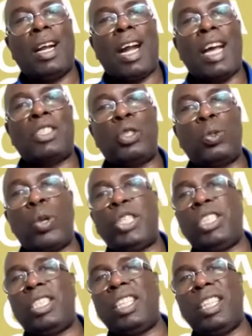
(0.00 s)
her
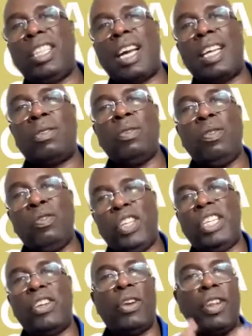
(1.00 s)
situation in that
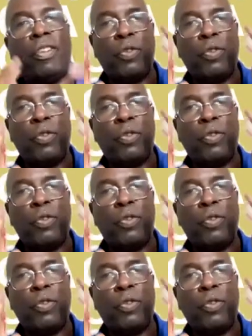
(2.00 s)
video. If